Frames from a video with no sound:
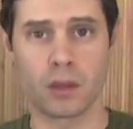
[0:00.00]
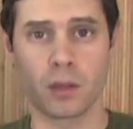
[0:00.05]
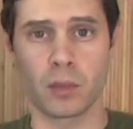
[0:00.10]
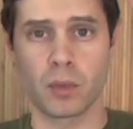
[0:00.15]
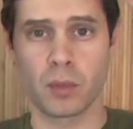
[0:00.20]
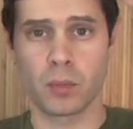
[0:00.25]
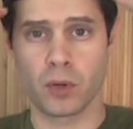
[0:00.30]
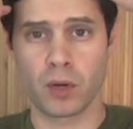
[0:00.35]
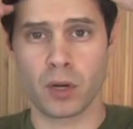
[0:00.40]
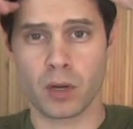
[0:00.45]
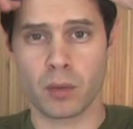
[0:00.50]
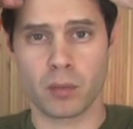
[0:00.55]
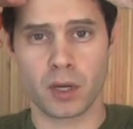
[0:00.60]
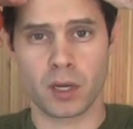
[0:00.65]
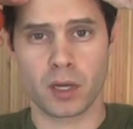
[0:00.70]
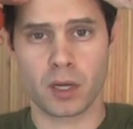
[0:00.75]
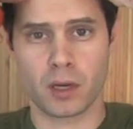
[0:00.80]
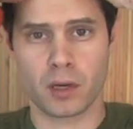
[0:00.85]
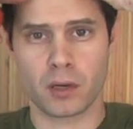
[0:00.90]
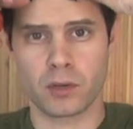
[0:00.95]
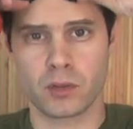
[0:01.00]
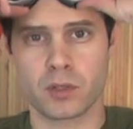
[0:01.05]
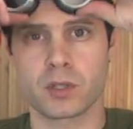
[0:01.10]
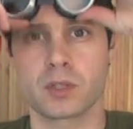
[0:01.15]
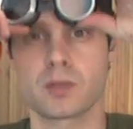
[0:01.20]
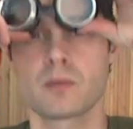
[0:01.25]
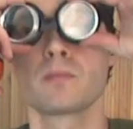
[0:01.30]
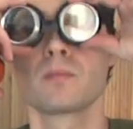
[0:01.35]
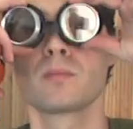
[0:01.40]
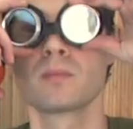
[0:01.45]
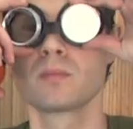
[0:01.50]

Let me put on my goggles.